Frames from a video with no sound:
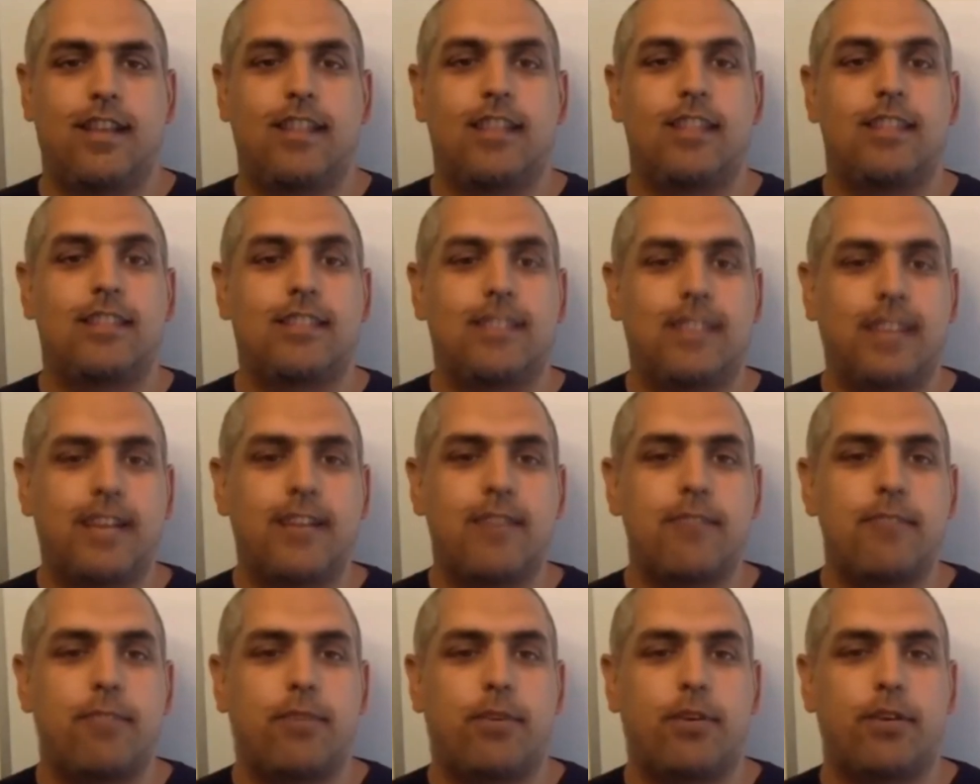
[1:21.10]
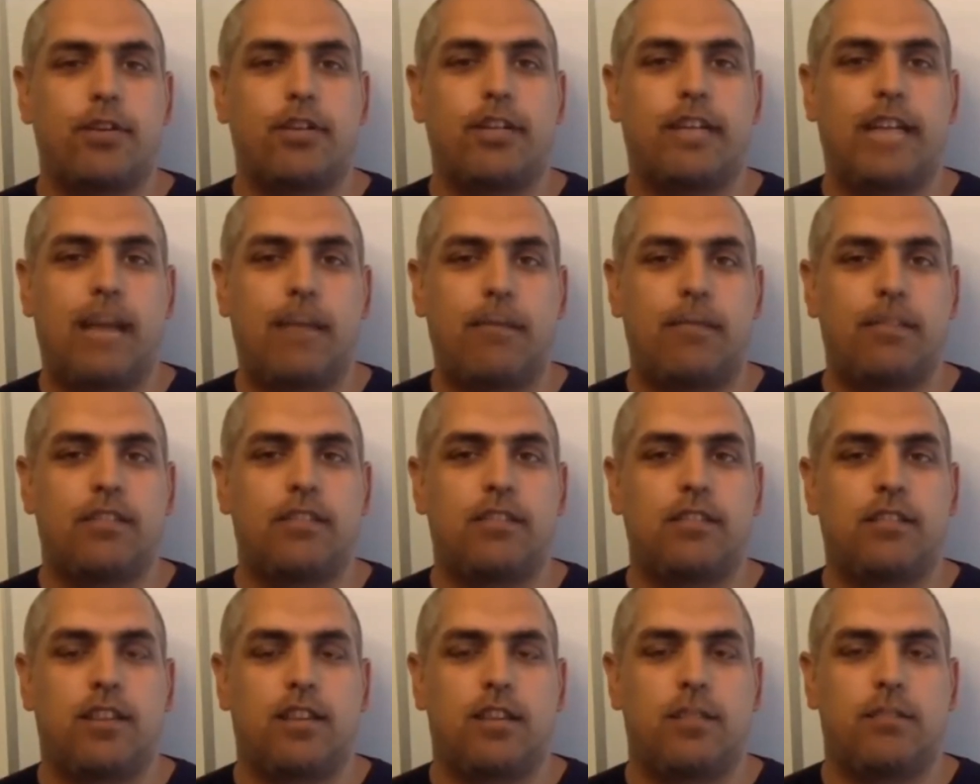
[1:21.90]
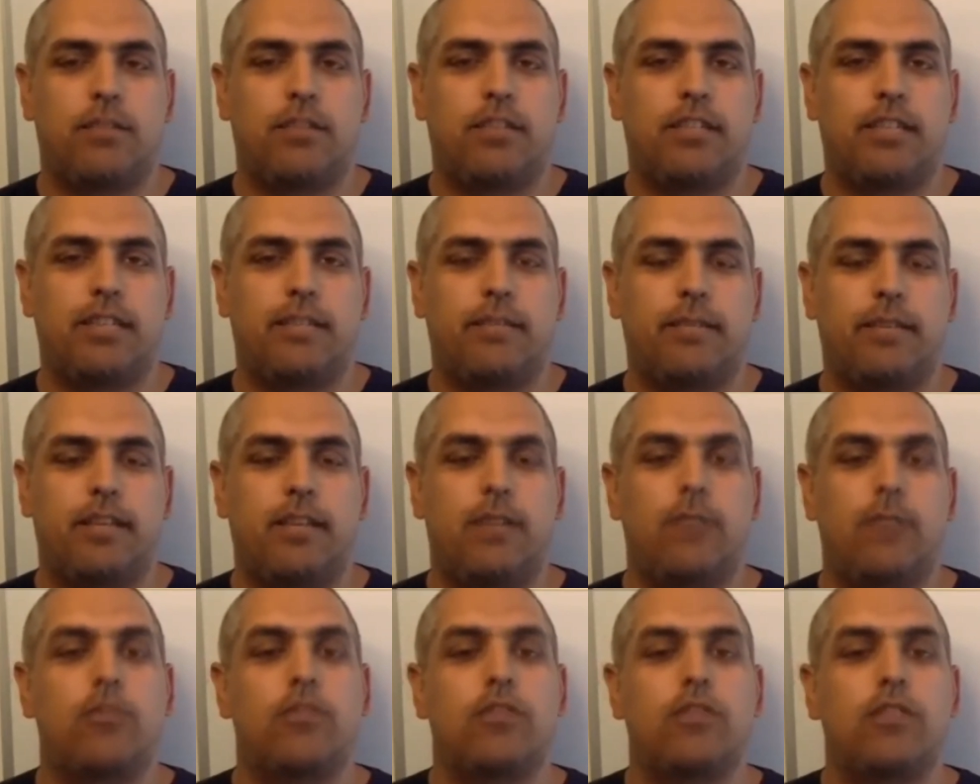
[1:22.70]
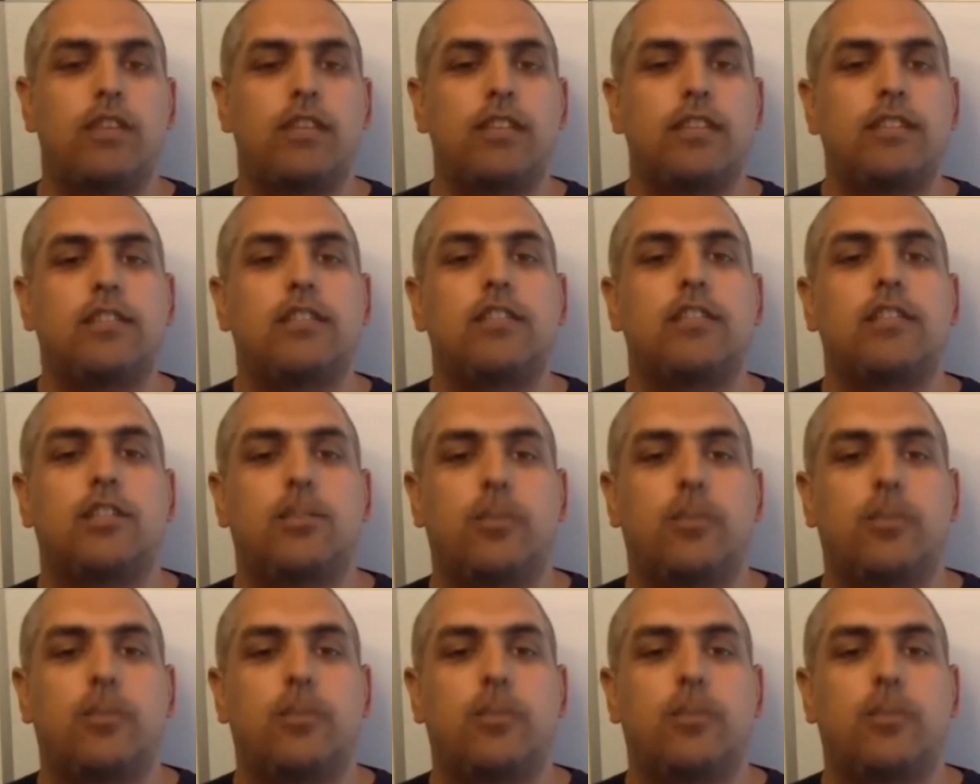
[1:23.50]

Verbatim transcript: The second point on Amazon DynamoDB was released on the